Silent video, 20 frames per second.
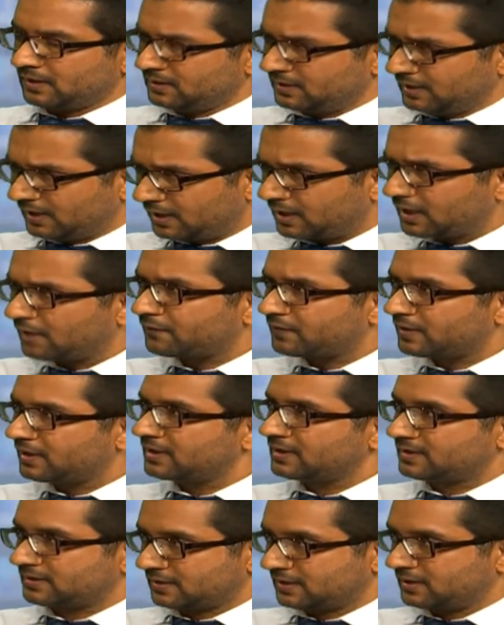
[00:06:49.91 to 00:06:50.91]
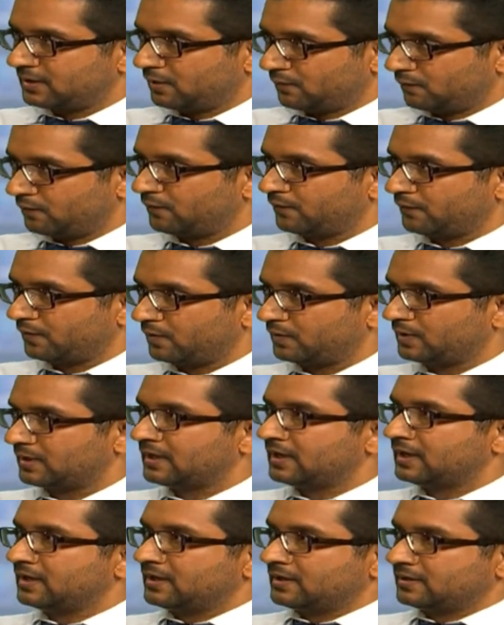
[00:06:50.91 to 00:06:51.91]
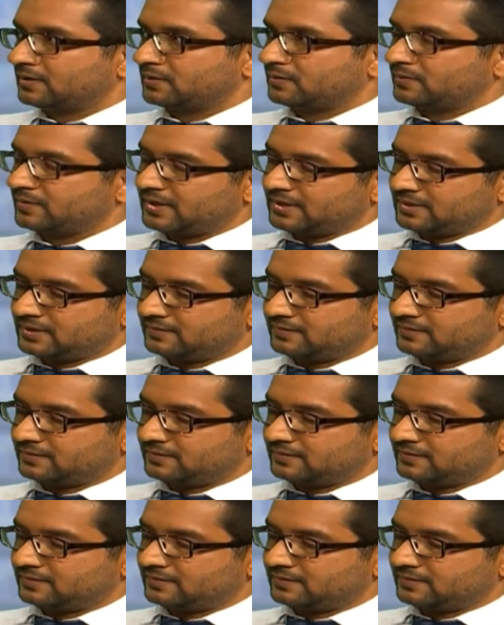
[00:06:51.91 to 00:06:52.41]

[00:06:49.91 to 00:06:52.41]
Thereafter, it's the downfall. So